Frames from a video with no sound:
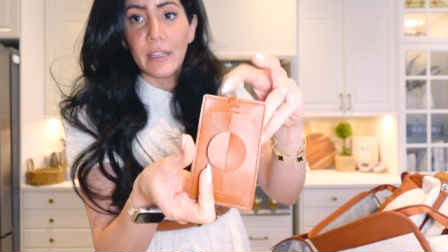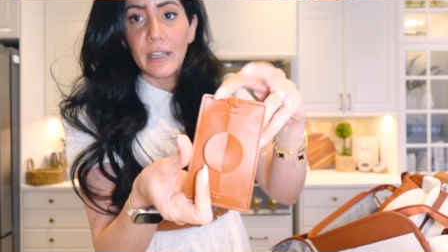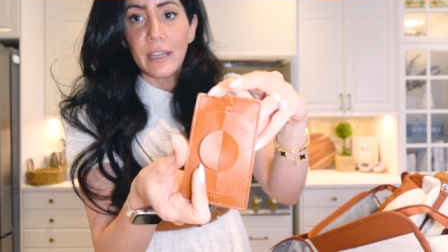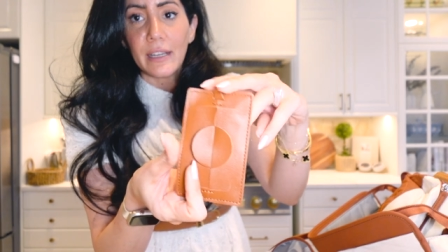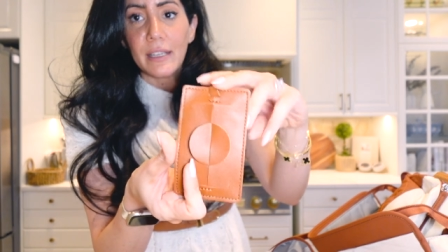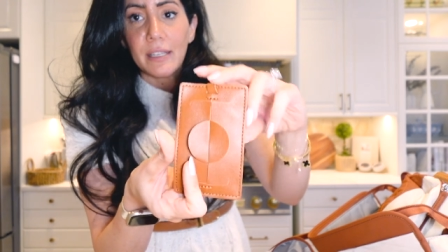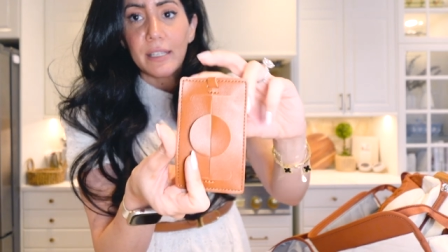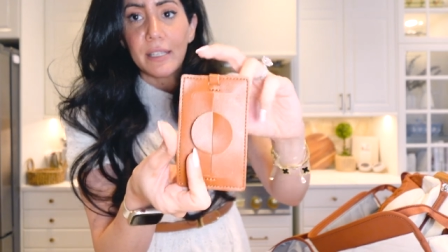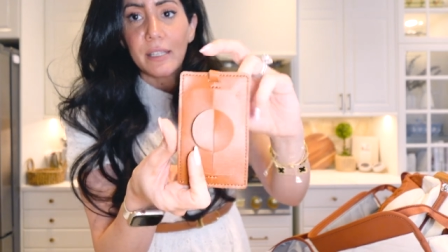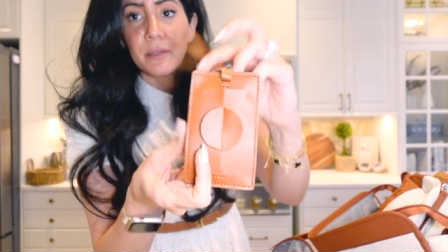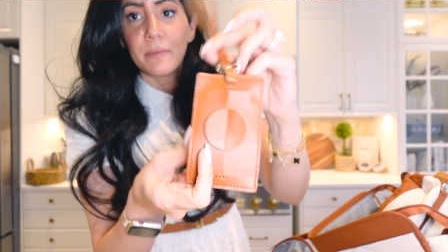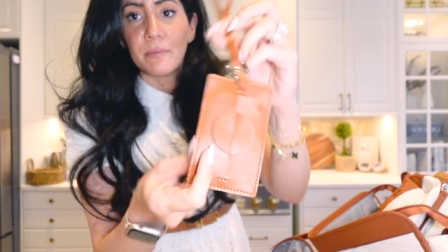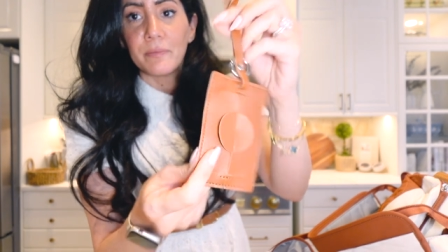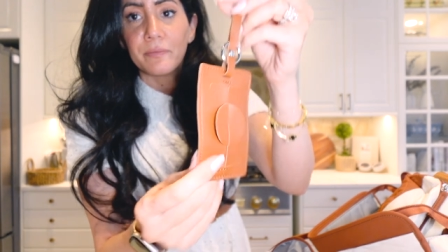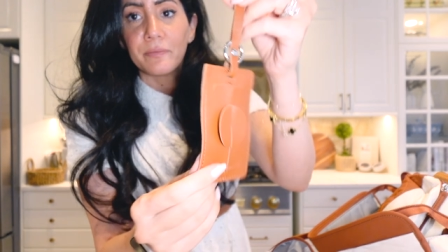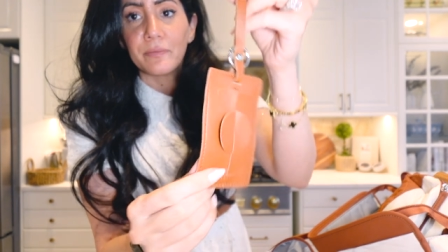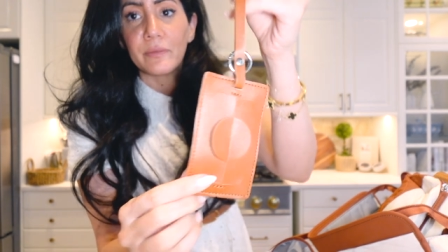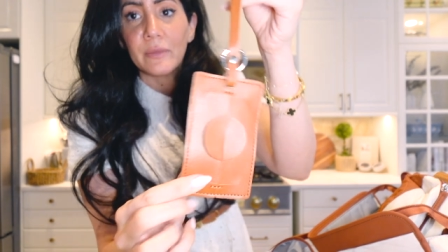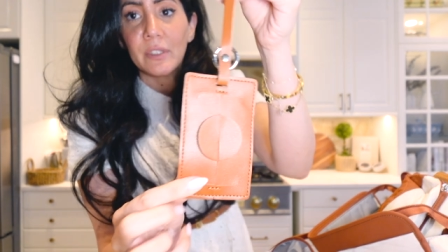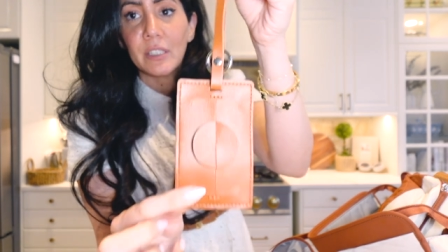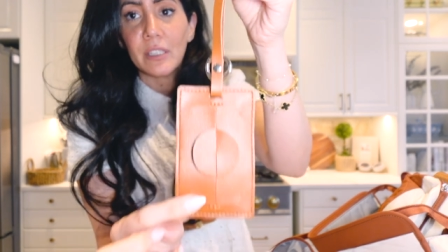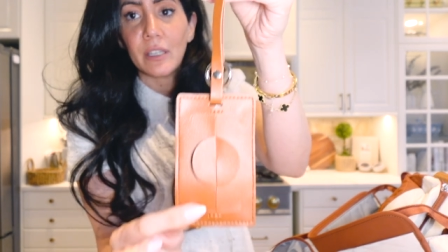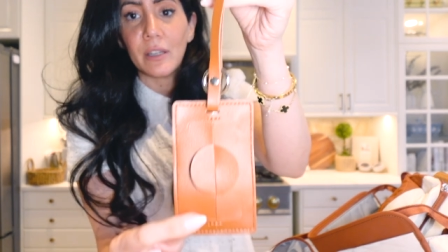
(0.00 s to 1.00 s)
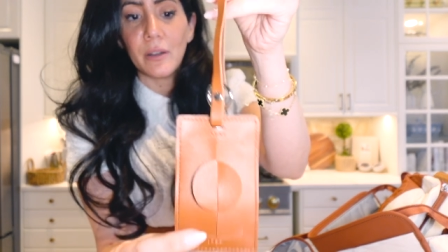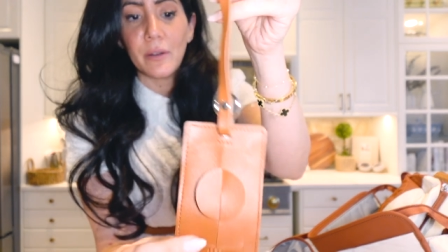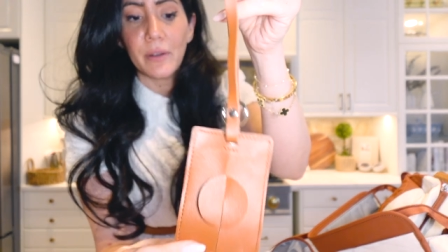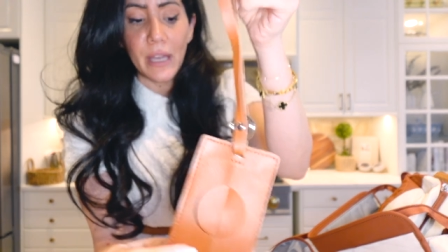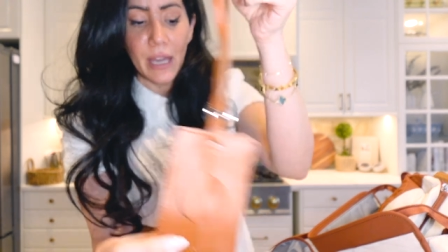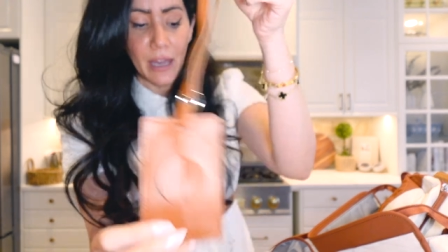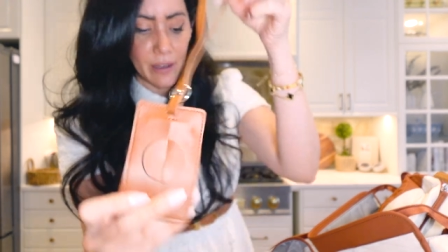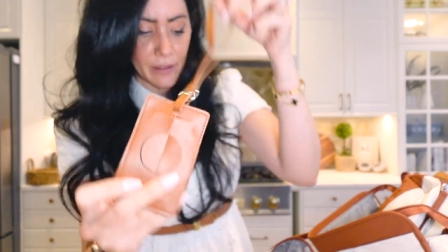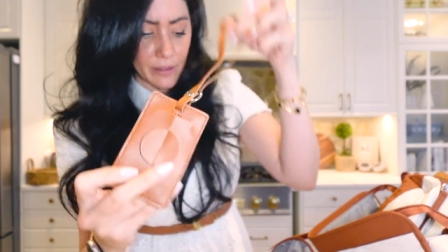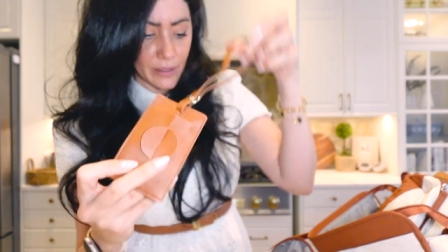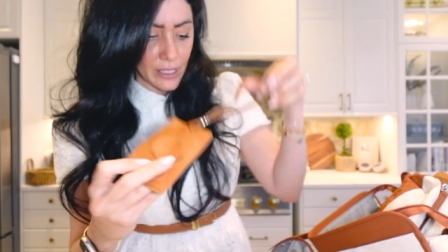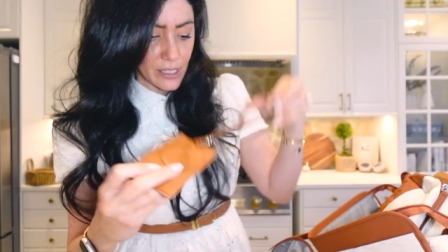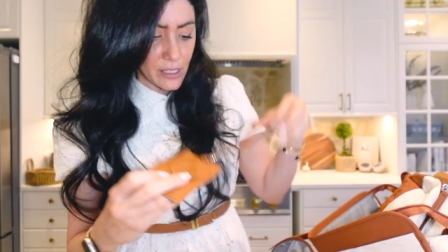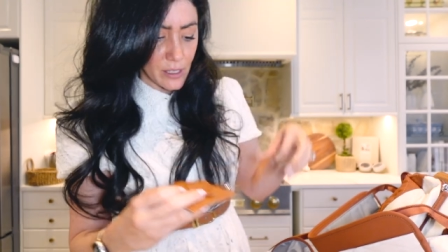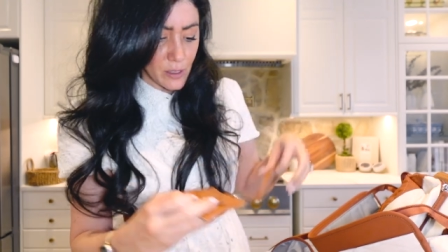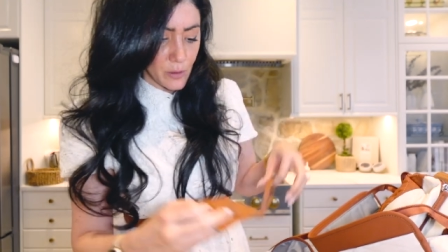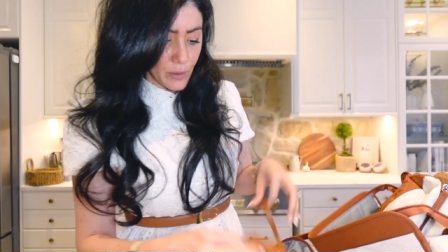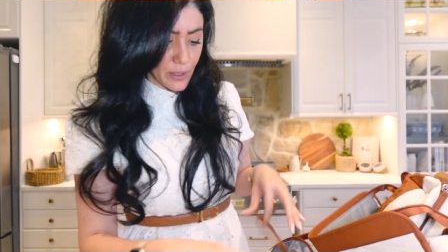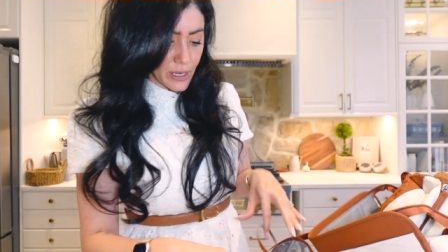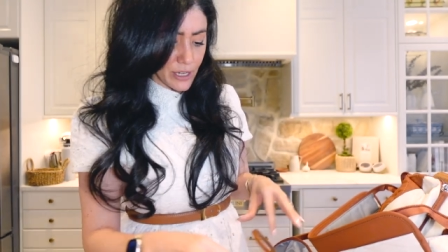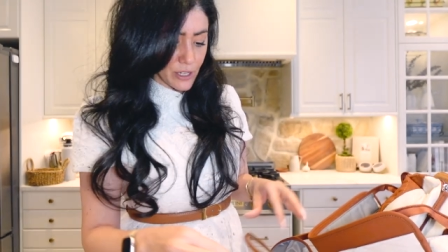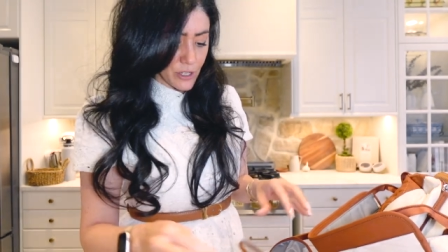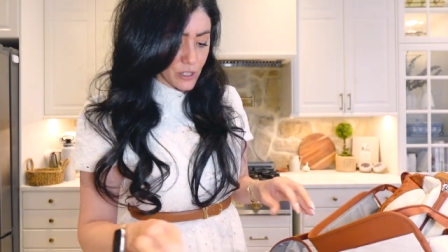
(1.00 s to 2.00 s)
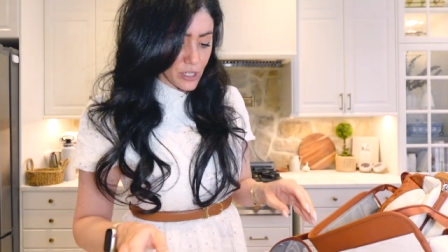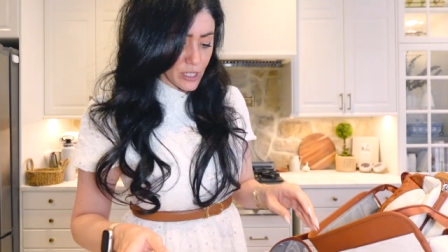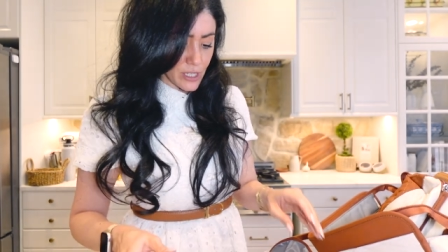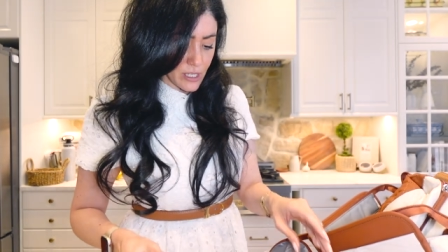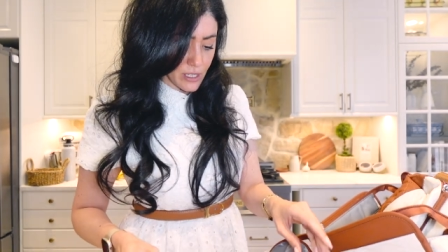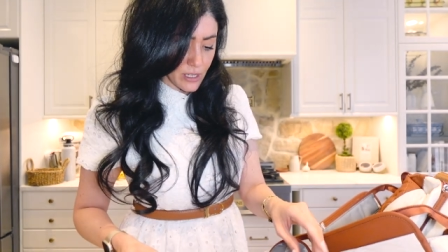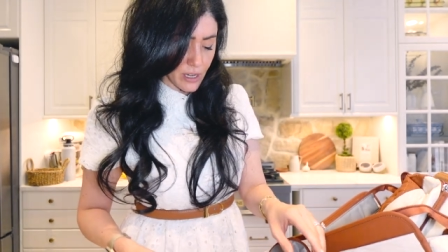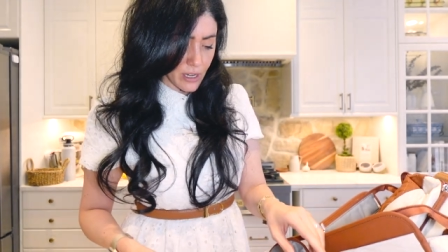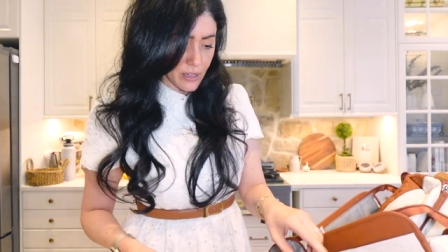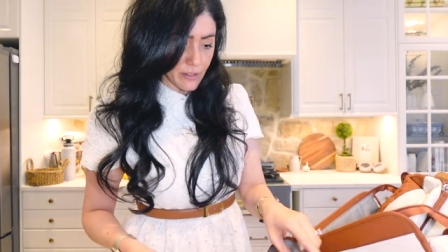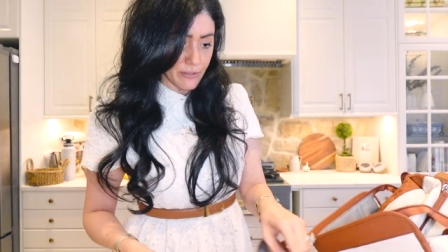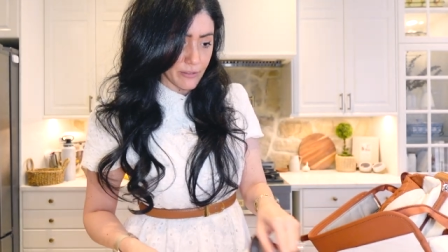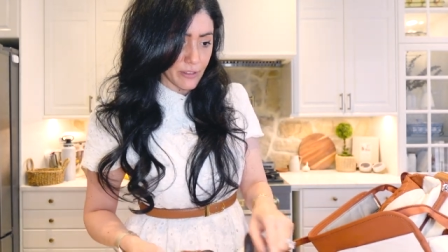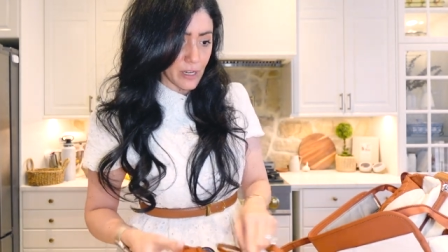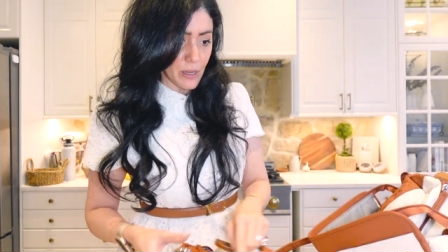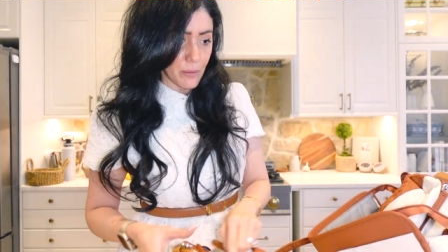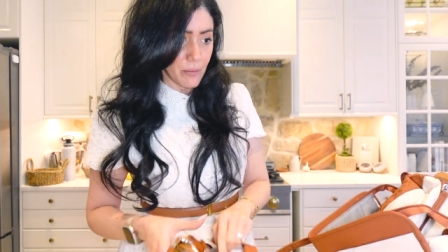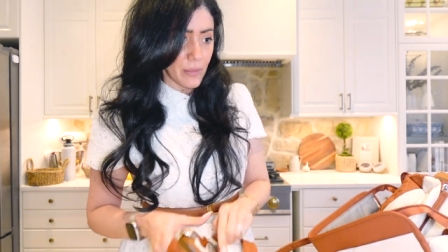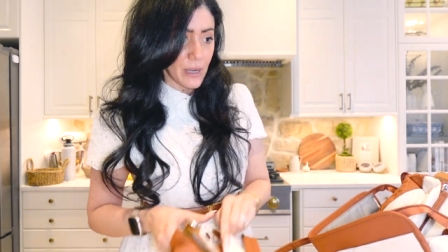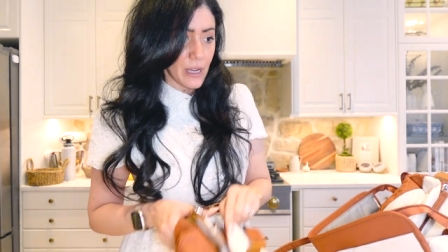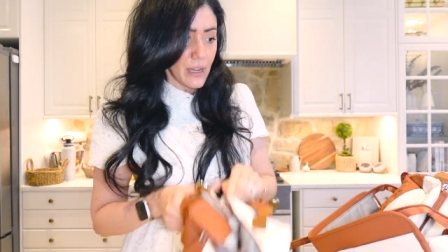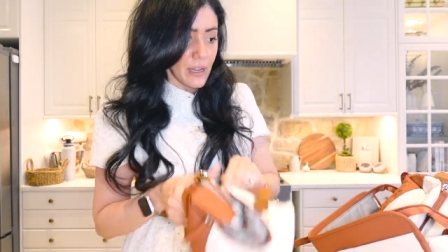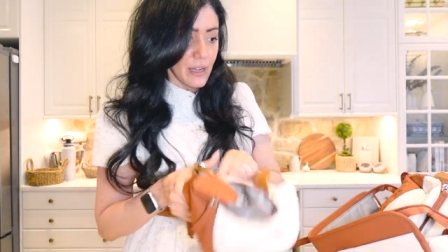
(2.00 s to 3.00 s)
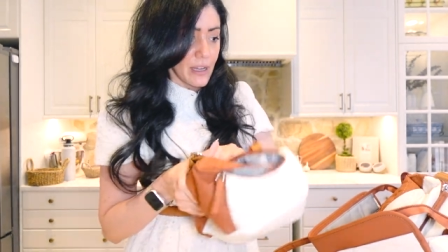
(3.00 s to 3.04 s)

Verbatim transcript: nice. So yeah, this is what I just got from